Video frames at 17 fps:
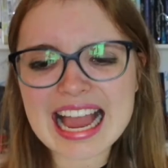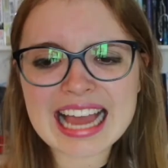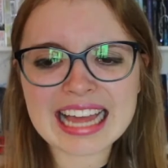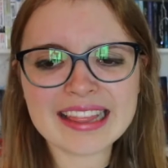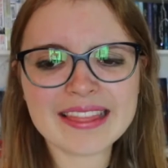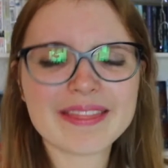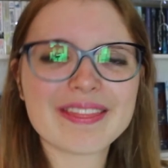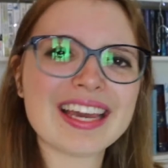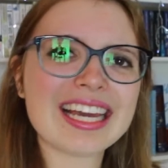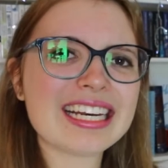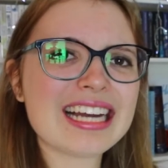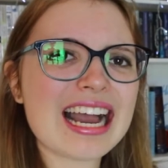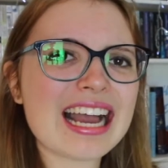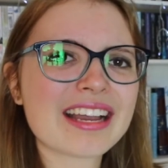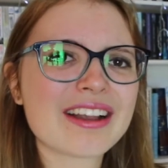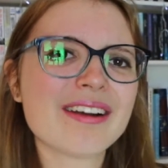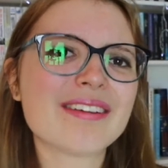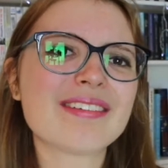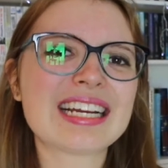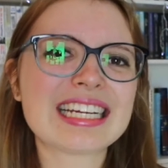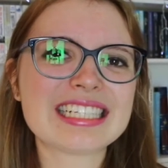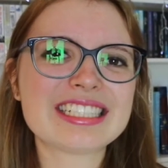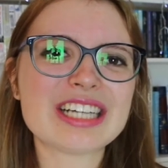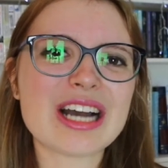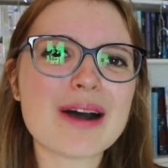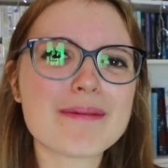and then I got
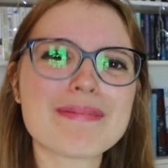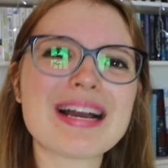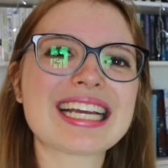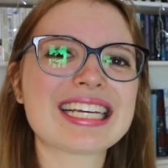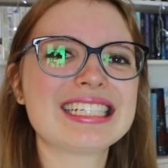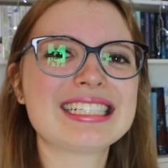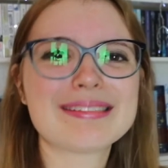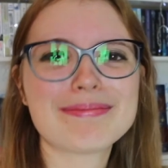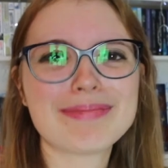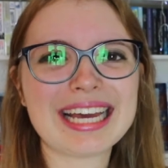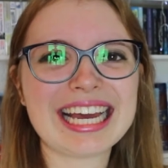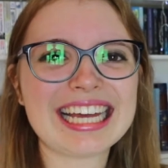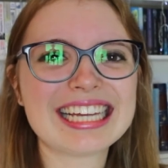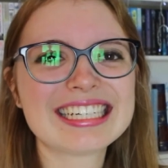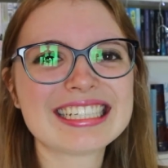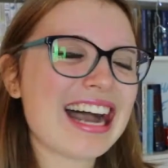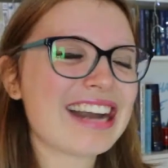ready to hop back into bed.